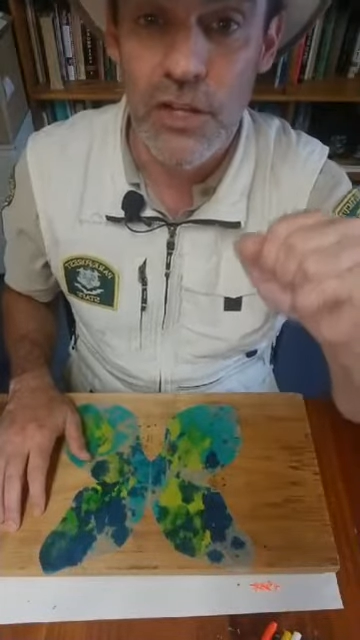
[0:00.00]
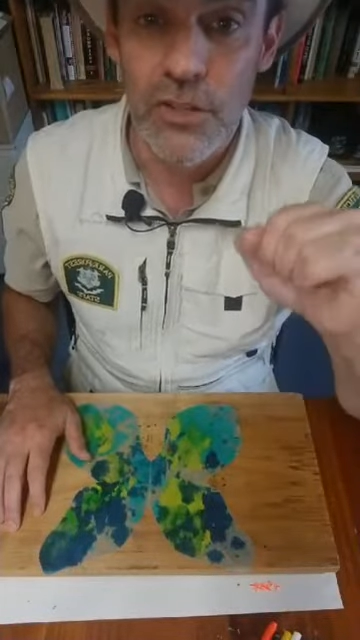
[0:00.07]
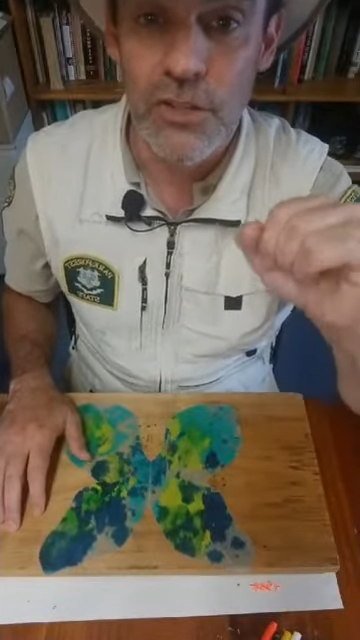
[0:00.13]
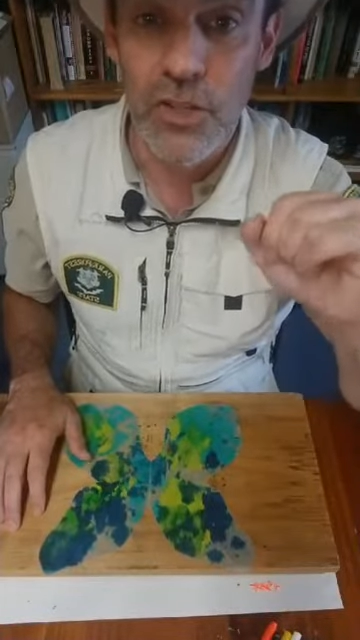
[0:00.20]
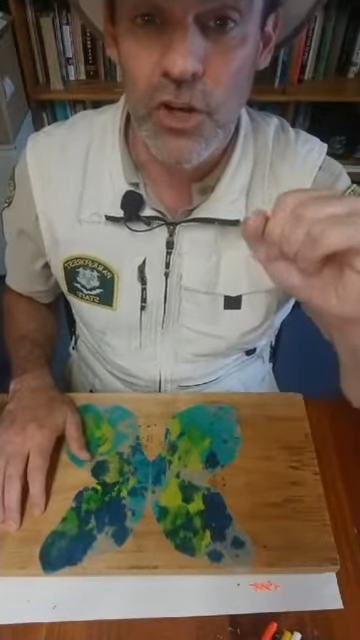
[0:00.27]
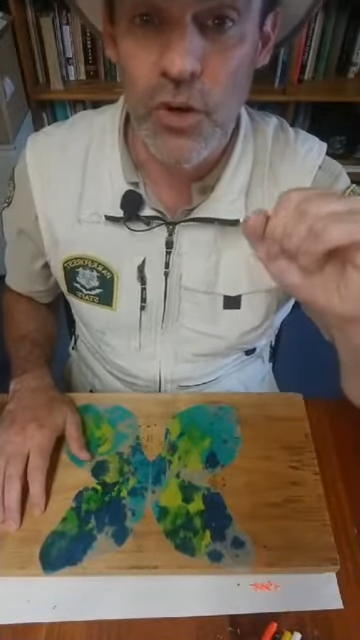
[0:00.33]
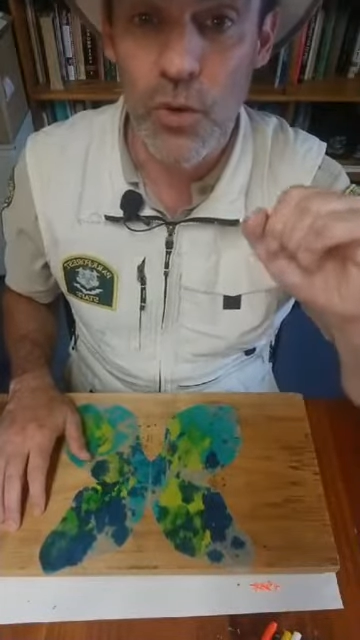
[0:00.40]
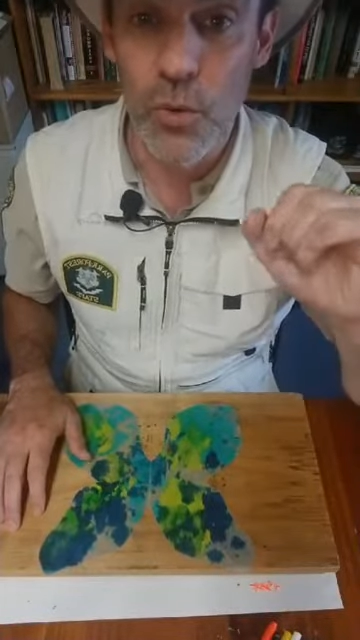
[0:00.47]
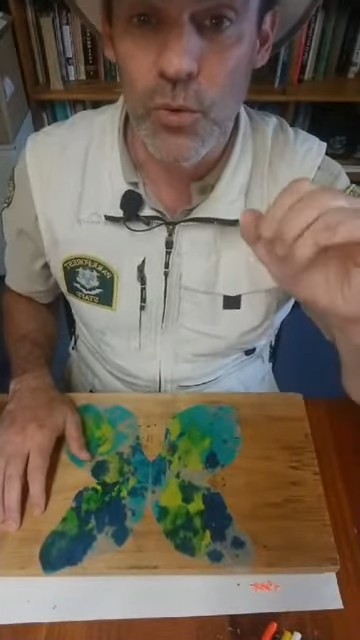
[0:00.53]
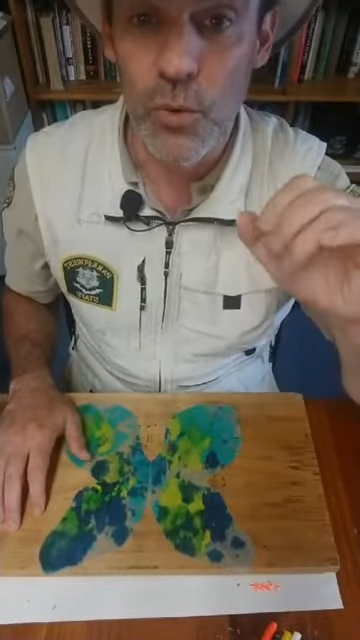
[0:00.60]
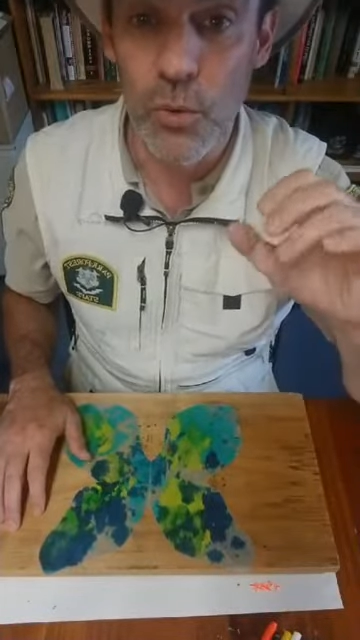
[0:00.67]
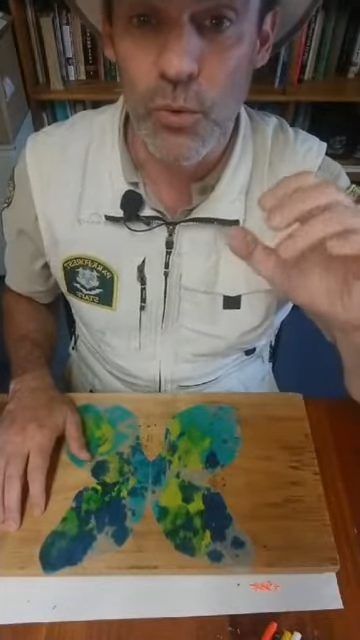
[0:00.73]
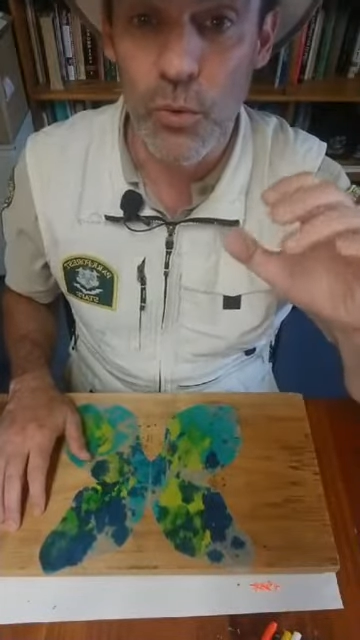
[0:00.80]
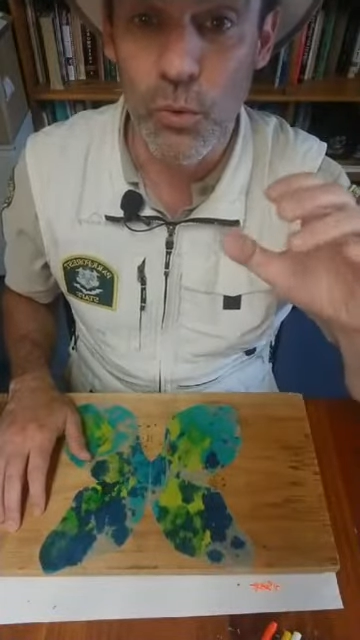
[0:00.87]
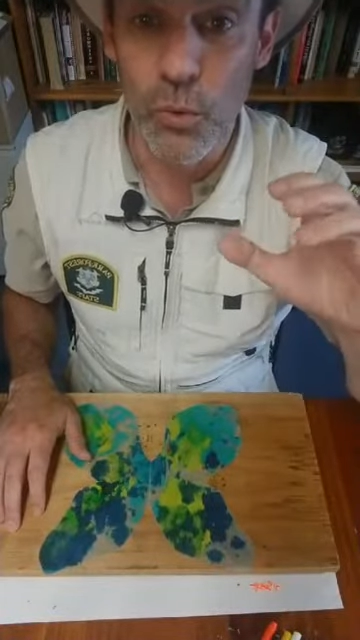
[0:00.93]

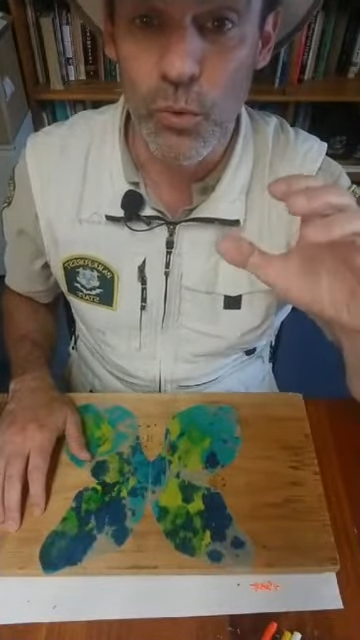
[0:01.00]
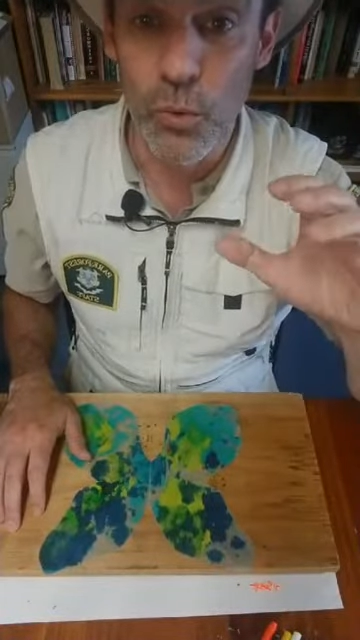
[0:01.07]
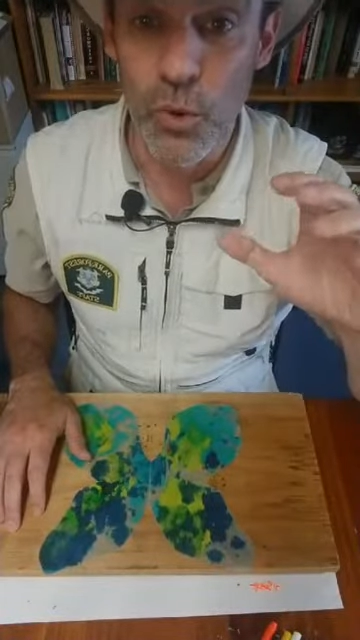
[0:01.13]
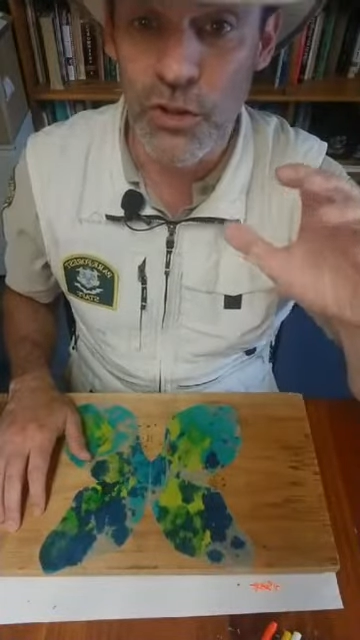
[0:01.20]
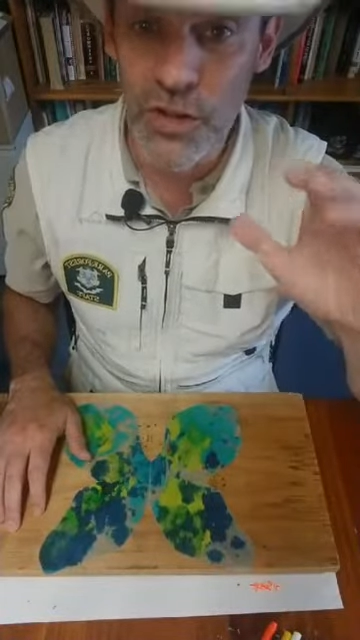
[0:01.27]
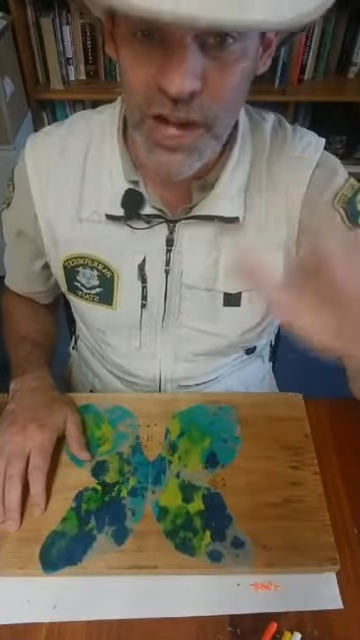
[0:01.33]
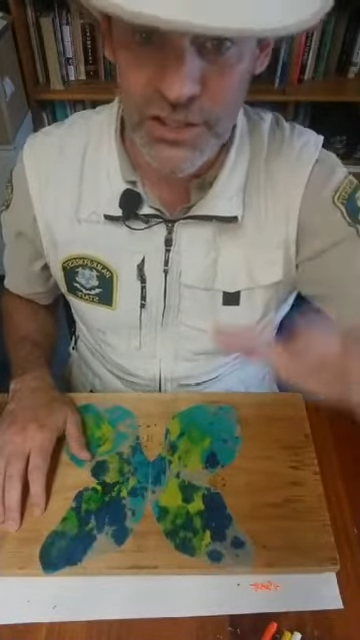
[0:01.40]
So we're not